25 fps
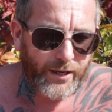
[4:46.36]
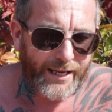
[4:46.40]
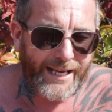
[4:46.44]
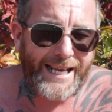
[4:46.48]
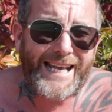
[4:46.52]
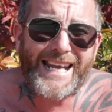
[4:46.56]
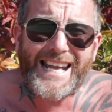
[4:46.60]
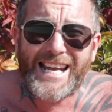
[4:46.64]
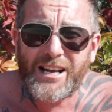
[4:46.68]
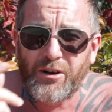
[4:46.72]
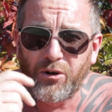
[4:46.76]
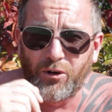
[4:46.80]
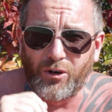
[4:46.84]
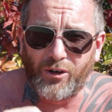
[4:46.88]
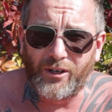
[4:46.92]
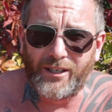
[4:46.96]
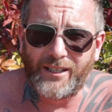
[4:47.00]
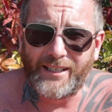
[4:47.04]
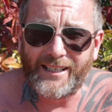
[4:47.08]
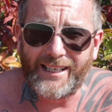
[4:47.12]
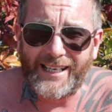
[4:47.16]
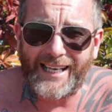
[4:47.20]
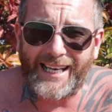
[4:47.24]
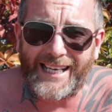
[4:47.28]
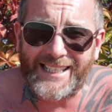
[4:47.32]
Ego
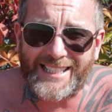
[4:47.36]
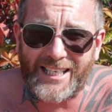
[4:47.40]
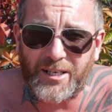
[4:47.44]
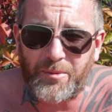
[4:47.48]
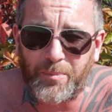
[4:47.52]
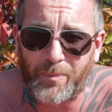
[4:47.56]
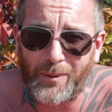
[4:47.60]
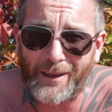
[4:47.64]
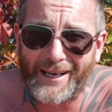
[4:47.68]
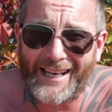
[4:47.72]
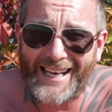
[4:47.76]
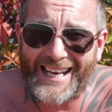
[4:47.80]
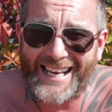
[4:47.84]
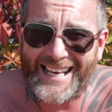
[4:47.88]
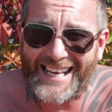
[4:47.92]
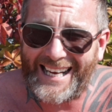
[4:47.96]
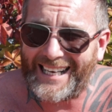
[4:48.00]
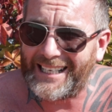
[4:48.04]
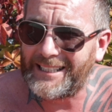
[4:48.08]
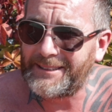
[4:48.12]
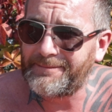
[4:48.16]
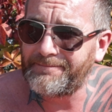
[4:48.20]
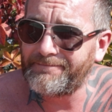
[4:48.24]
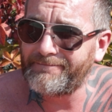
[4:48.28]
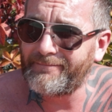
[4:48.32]
is at play
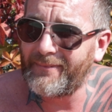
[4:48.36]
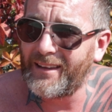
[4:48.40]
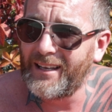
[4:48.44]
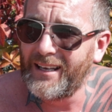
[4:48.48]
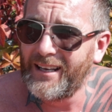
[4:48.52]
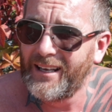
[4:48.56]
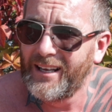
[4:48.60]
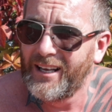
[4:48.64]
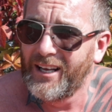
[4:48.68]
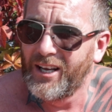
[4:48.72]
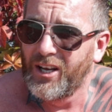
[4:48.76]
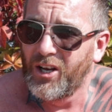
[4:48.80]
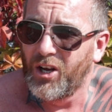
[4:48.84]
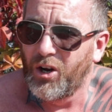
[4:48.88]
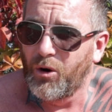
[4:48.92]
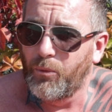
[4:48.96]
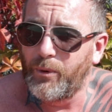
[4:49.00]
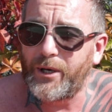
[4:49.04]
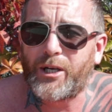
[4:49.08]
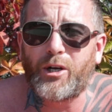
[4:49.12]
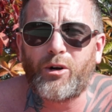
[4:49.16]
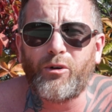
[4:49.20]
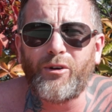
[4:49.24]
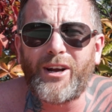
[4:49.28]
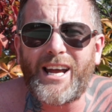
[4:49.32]
here.
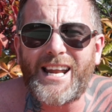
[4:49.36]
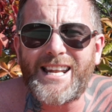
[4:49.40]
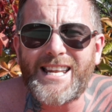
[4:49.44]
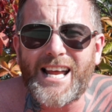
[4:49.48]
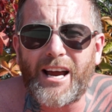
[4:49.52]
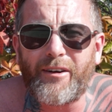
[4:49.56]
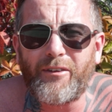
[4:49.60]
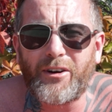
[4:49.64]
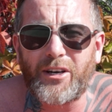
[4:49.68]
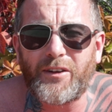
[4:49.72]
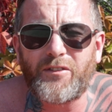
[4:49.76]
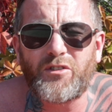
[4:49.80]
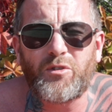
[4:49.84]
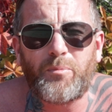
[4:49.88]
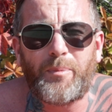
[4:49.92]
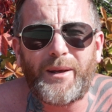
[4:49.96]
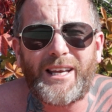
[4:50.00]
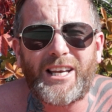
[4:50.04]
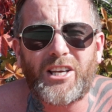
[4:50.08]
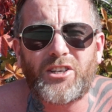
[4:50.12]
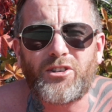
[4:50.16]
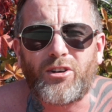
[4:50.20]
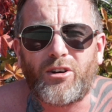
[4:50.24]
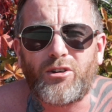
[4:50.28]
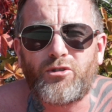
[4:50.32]
We create narratives
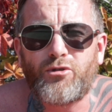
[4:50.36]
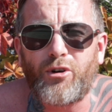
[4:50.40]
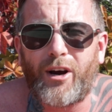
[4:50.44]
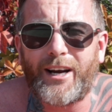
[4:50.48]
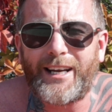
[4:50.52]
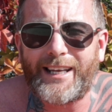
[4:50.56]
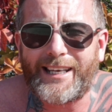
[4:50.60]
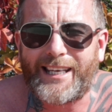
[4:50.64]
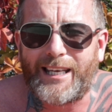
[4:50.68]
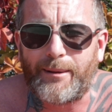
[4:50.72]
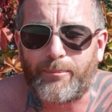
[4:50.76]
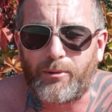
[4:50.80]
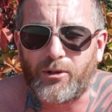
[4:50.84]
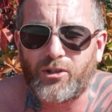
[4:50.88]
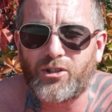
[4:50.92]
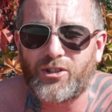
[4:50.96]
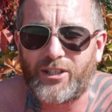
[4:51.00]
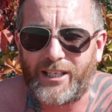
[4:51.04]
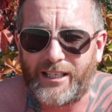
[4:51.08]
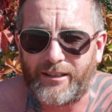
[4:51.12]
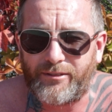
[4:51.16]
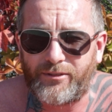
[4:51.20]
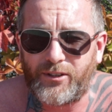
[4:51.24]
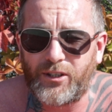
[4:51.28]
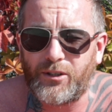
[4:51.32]
based on trying to keep us
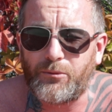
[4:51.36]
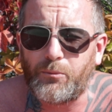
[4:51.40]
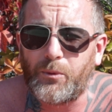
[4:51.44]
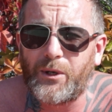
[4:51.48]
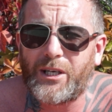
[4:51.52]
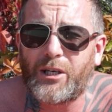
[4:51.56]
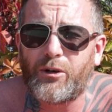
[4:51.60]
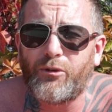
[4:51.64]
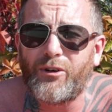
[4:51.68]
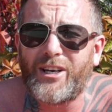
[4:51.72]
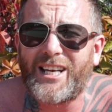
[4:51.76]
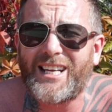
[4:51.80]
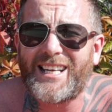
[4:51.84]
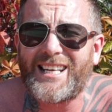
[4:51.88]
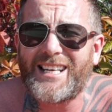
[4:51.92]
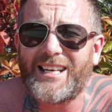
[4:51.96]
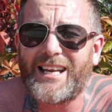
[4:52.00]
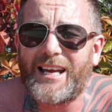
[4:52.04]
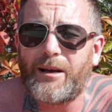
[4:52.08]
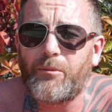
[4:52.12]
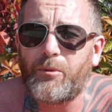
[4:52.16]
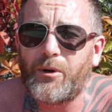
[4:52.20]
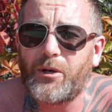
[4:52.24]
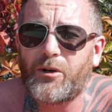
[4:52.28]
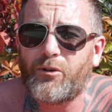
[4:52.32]
safe. We
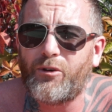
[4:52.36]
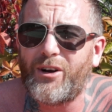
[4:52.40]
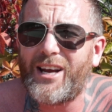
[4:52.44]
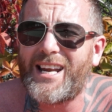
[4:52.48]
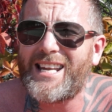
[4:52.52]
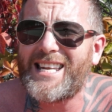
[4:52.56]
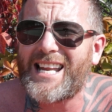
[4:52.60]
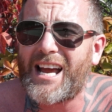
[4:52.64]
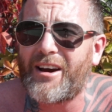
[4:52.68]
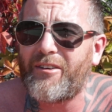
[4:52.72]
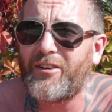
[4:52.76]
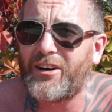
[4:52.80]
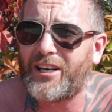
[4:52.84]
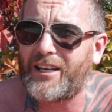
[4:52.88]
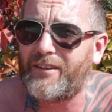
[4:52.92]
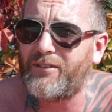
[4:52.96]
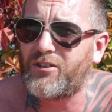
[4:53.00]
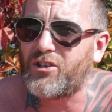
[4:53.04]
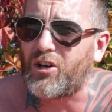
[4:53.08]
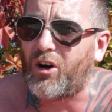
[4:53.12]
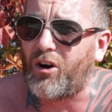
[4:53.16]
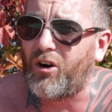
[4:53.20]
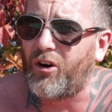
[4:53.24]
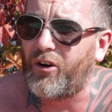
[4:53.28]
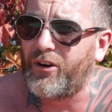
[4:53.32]
create
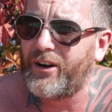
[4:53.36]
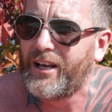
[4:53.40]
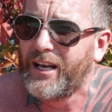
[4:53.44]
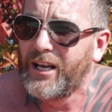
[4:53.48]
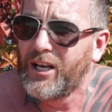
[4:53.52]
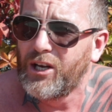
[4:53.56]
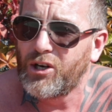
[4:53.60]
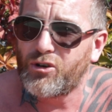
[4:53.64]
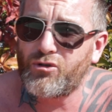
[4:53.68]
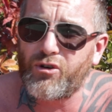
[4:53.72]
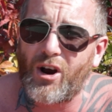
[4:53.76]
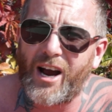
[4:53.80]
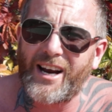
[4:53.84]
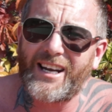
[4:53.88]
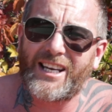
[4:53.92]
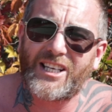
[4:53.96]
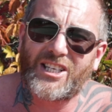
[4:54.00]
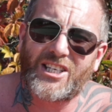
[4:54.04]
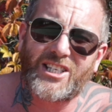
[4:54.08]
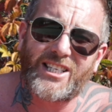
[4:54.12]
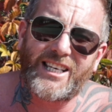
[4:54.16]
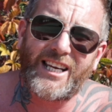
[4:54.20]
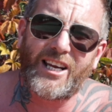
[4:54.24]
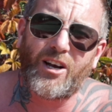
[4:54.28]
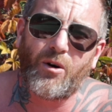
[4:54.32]
narratives on trying to
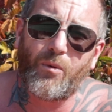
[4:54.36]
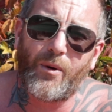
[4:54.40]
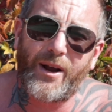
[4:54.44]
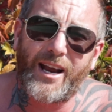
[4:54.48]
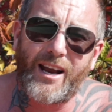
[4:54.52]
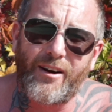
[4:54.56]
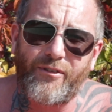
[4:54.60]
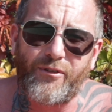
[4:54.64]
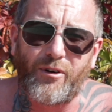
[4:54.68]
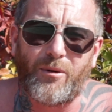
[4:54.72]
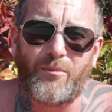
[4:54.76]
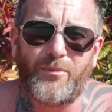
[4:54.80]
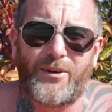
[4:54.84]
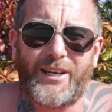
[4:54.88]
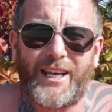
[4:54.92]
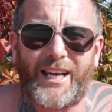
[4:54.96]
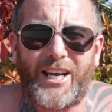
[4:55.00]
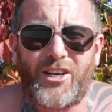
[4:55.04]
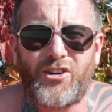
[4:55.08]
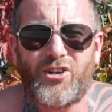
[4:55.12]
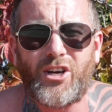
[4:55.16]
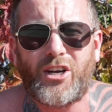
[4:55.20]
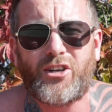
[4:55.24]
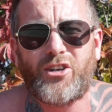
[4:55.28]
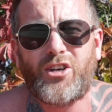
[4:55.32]
stay away from
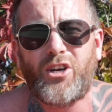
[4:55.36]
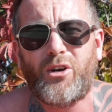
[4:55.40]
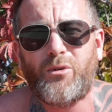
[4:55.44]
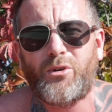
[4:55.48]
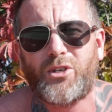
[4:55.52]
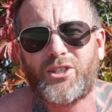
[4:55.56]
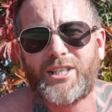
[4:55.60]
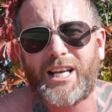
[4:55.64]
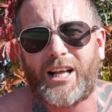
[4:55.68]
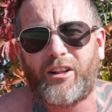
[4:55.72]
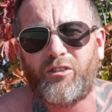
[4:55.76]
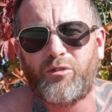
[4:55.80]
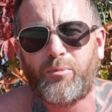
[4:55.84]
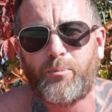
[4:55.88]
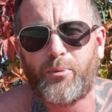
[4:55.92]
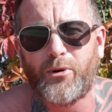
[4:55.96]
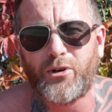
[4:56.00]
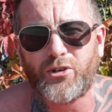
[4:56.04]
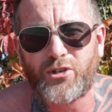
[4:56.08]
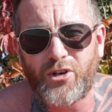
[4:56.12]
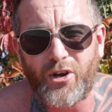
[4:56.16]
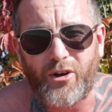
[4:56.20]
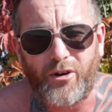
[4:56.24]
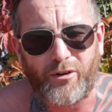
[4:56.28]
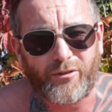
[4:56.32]
danger to
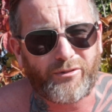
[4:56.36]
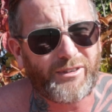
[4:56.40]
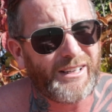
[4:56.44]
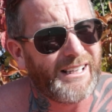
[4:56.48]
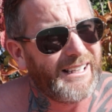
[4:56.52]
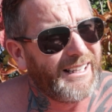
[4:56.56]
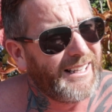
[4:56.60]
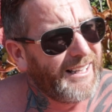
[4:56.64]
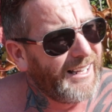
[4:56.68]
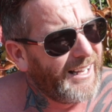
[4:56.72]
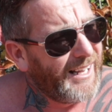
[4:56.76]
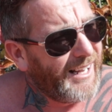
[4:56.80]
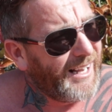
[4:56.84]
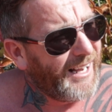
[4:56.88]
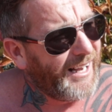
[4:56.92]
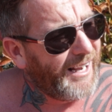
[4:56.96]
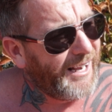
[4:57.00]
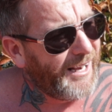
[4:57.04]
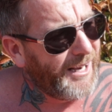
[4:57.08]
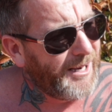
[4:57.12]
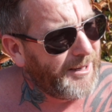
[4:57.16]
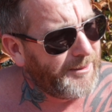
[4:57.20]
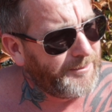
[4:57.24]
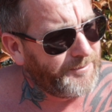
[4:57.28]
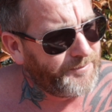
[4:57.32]
self-preserve.
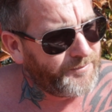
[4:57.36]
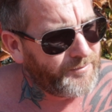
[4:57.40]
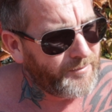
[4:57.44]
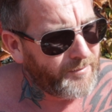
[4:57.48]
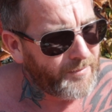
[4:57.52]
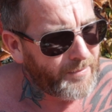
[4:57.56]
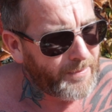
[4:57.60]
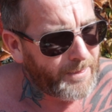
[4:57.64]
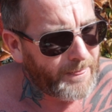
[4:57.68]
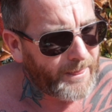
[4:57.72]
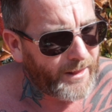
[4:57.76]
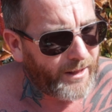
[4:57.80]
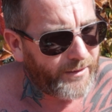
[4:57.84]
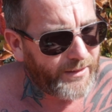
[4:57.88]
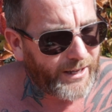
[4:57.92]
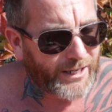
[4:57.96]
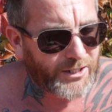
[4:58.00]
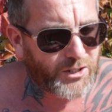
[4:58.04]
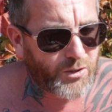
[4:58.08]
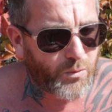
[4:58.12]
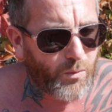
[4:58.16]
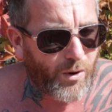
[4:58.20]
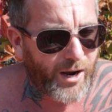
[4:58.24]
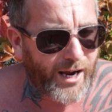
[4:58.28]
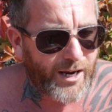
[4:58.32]

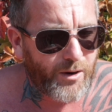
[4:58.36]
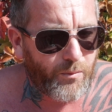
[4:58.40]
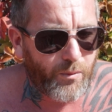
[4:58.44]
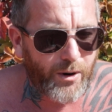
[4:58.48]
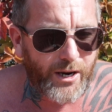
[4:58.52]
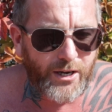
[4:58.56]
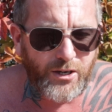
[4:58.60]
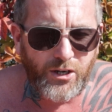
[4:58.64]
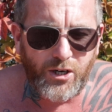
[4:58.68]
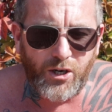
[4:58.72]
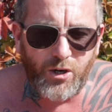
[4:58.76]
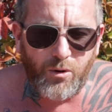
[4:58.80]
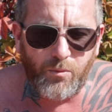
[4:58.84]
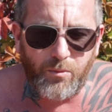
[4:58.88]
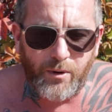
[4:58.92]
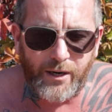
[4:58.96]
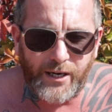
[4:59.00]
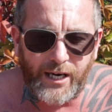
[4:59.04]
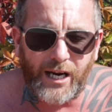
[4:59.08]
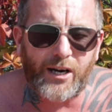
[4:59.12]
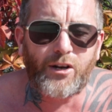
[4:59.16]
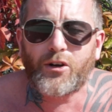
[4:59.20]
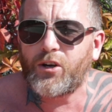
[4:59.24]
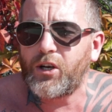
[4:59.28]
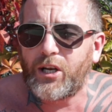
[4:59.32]
That's why when you,
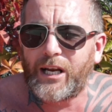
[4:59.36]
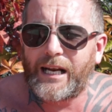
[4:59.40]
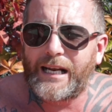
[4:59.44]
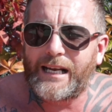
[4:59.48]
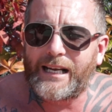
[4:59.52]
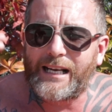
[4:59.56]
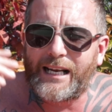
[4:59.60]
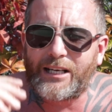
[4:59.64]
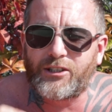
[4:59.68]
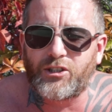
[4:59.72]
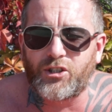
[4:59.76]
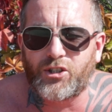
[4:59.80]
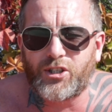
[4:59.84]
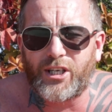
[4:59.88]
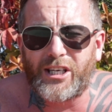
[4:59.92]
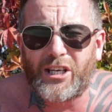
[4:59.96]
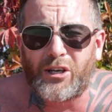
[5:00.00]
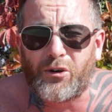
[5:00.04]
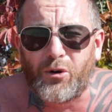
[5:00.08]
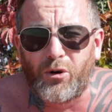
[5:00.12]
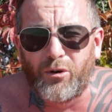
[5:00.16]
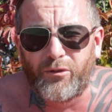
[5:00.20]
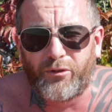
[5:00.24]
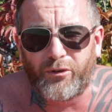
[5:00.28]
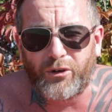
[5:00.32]
let's just say you're
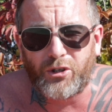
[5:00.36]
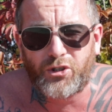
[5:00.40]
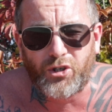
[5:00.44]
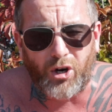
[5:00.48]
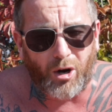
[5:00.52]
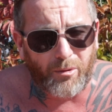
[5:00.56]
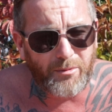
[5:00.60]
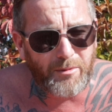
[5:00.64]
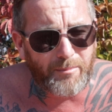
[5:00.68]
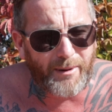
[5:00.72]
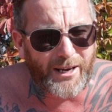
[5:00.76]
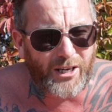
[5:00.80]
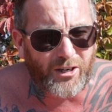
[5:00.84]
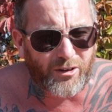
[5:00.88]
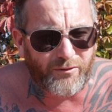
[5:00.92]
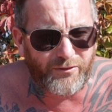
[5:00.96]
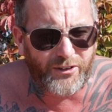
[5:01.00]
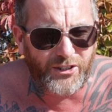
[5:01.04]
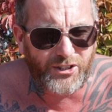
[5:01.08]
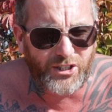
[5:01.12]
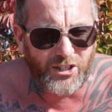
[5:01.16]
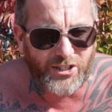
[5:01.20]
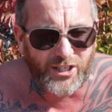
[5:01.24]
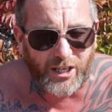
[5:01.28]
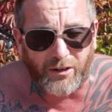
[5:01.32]
going for a job, you may
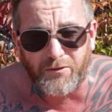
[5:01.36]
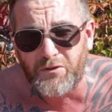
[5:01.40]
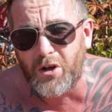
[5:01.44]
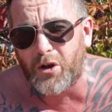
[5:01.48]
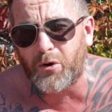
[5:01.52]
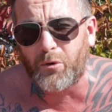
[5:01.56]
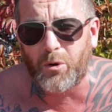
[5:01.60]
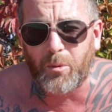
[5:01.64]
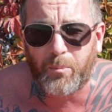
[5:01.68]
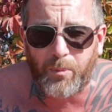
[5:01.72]
convince yourself not to